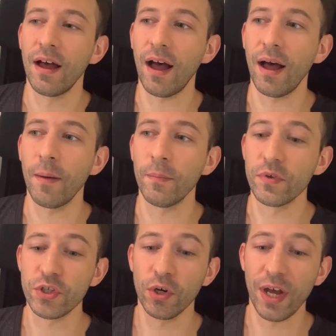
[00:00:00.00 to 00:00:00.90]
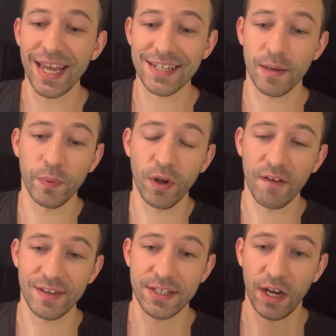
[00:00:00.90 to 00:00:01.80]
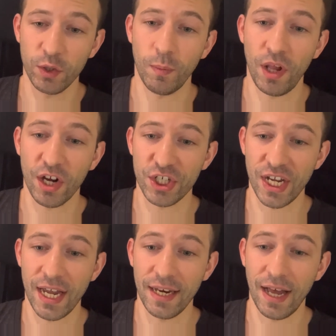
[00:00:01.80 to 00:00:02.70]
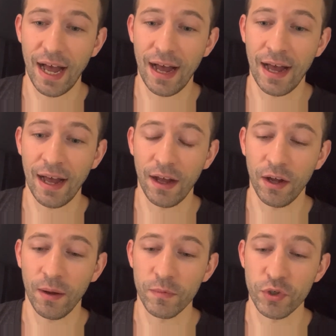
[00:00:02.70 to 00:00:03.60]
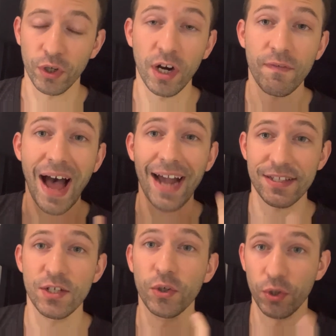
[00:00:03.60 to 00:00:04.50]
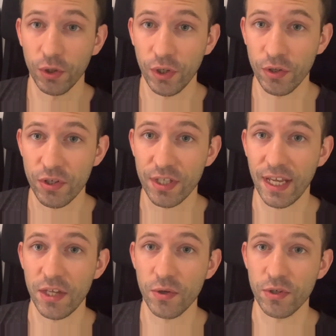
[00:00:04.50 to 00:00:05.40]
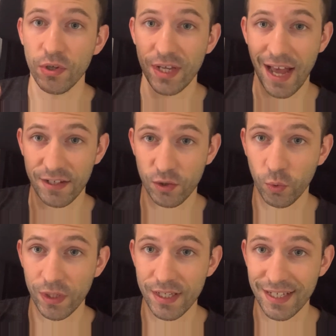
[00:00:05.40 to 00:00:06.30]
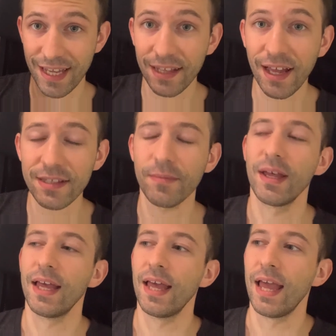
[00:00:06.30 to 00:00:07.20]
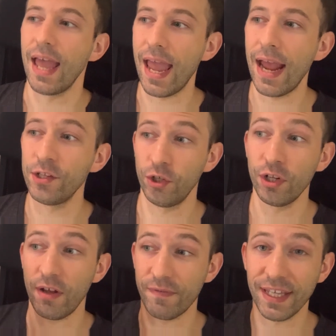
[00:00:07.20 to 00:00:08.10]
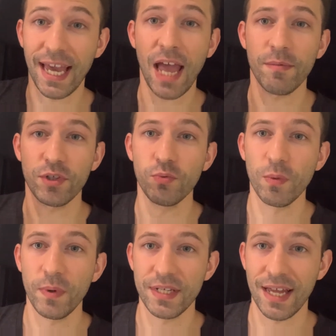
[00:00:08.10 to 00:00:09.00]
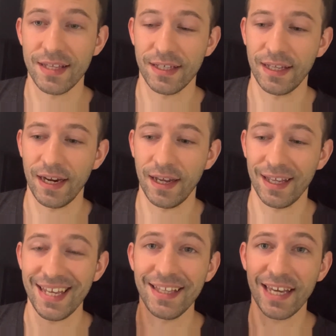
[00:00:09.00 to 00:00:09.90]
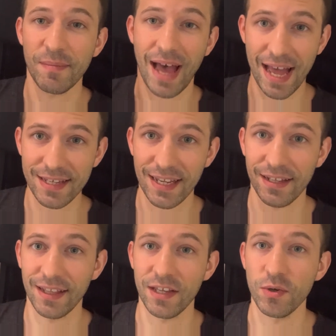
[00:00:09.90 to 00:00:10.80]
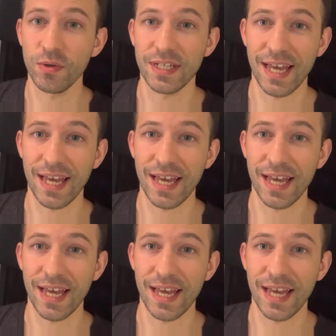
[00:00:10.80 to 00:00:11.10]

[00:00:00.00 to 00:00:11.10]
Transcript: Um, so example of this on the blockchain are, um, so a lot of ICO tokens, they use the ERC20 standard and a lot of games to represent their in-game asset, they use